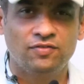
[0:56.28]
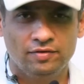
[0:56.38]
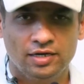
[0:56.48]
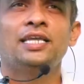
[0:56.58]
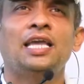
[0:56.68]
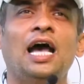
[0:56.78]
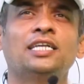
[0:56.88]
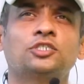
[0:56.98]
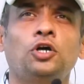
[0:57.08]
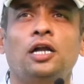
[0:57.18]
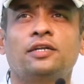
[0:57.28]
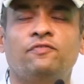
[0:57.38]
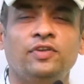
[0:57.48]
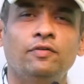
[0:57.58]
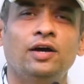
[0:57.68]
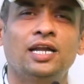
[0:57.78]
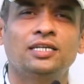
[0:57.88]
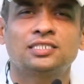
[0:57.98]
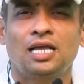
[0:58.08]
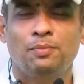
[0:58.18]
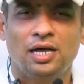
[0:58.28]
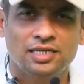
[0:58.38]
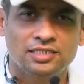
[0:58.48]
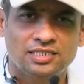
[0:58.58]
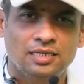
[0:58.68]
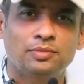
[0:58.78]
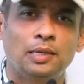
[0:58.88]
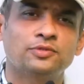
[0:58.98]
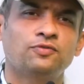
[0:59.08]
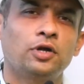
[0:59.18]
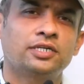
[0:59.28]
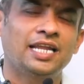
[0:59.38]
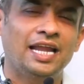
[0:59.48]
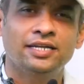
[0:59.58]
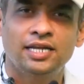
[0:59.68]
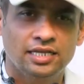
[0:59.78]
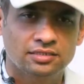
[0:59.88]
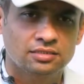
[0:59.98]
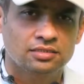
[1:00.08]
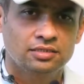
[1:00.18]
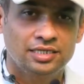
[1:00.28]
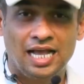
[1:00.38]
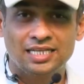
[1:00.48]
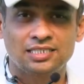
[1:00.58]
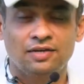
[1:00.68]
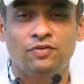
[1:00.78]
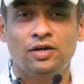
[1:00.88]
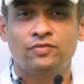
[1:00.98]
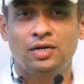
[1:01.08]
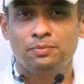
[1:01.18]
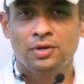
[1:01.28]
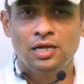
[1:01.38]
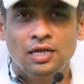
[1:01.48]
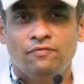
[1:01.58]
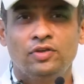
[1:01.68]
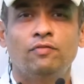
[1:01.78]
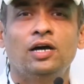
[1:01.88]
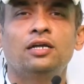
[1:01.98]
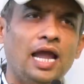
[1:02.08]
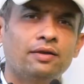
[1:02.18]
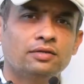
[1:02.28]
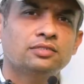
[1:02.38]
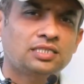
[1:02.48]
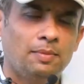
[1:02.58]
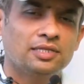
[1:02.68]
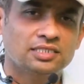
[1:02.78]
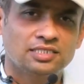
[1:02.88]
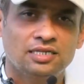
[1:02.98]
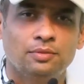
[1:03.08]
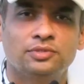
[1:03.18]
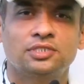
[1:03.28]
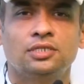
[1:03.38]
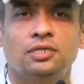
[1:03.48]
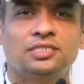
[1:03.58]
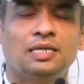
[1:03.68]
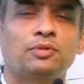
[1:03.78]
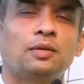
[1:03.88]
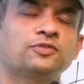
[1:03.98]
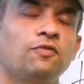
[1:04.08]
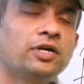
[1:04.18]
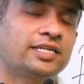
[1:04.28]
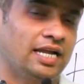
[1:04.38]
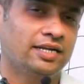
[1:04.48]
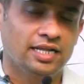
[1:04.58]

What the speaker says: fever. He has got fever and some other symptoms for 10 days. He has suffered from fever and some other symptoms for 10